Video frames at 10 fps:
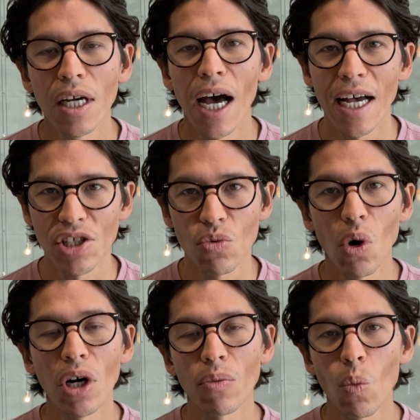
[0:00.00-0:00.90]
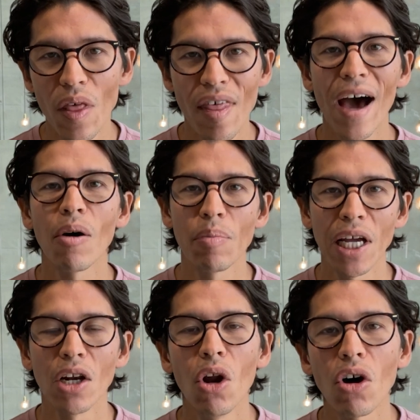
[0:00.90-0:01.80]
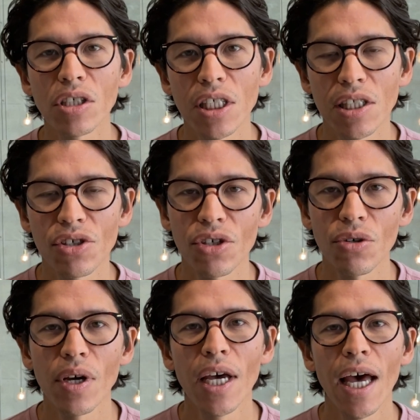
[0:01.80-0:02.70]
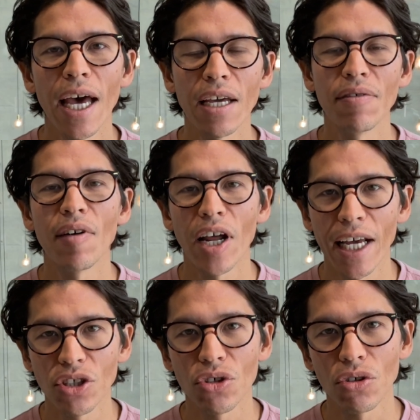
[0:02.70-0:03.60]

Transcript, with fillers: as you want without being locked into a financial